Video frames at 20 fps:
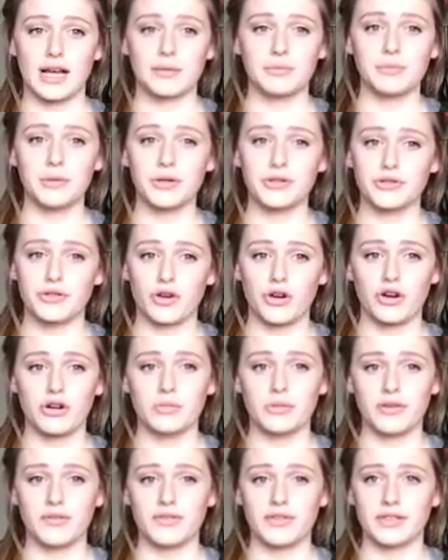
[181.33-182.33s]
and most horror
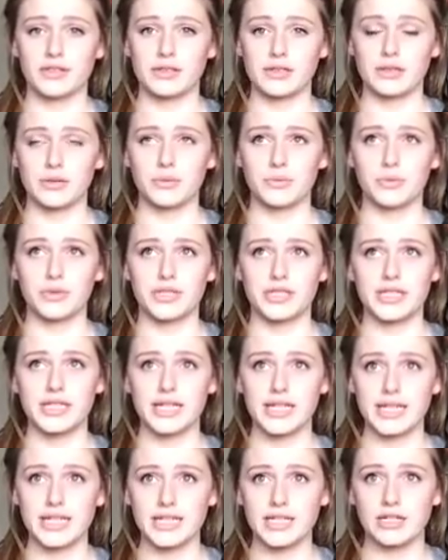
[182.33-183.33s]
movies would
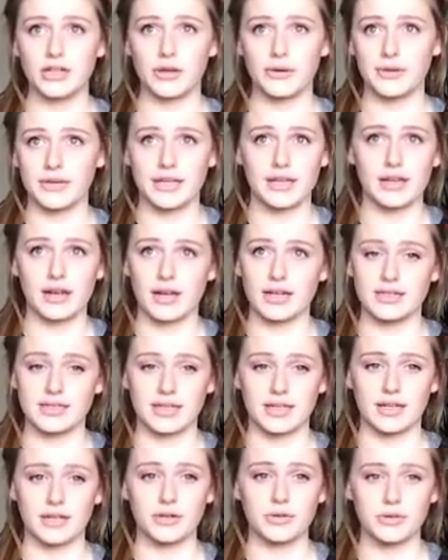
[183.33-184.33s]
need low-key
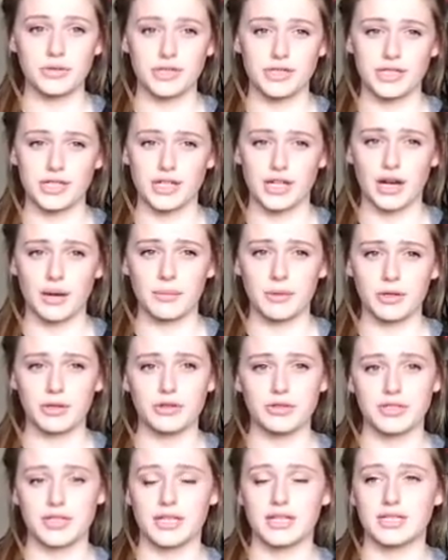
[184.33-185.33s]
lighting in order to come
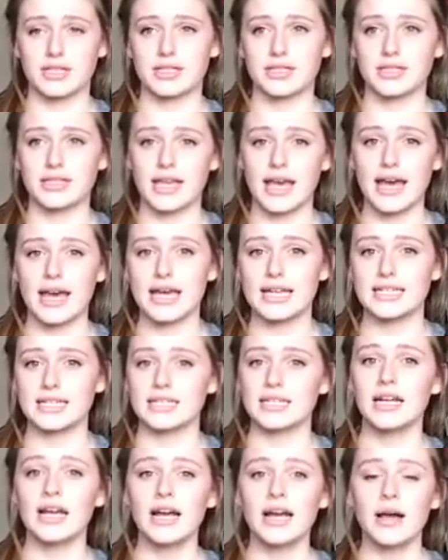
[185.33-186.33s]
across as scared
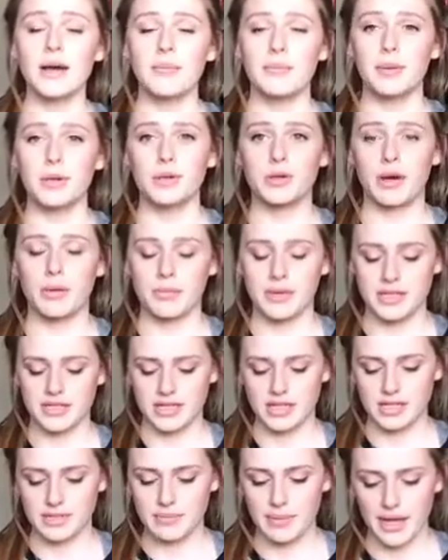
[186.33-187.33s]
and build up the
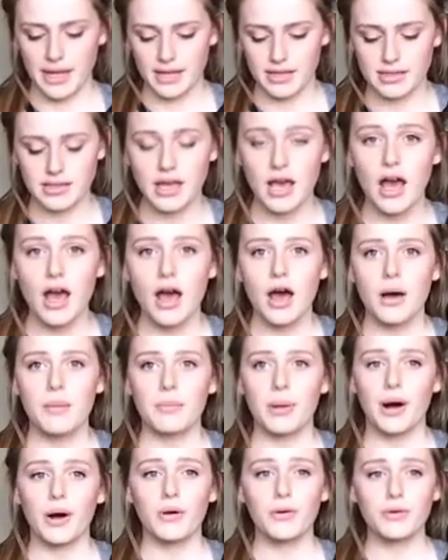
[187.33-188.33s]
suspense.
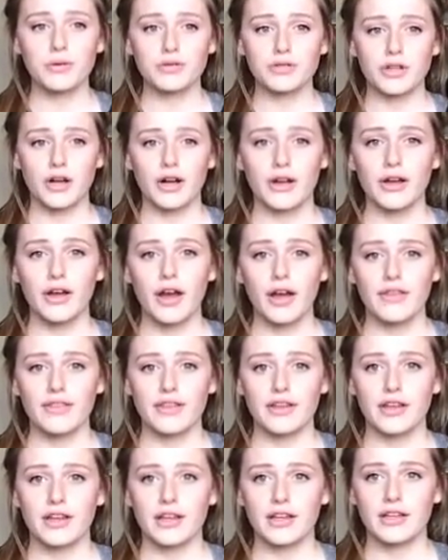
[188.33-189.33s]
But also,
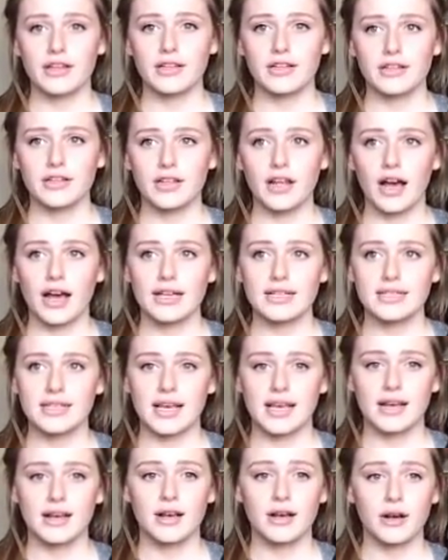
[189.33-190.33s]
the
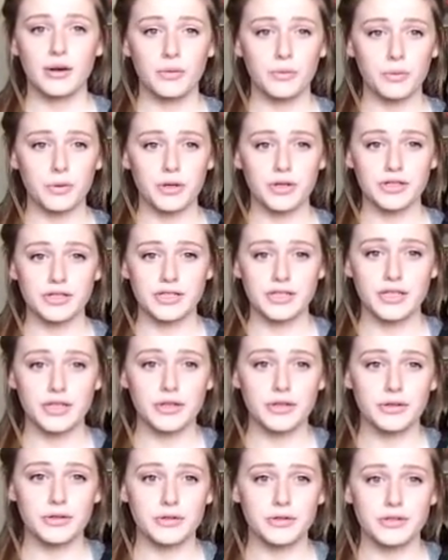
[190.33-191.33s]
lighting was
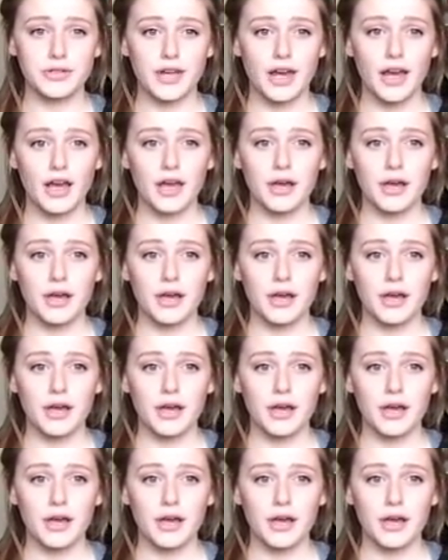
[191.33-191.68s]
used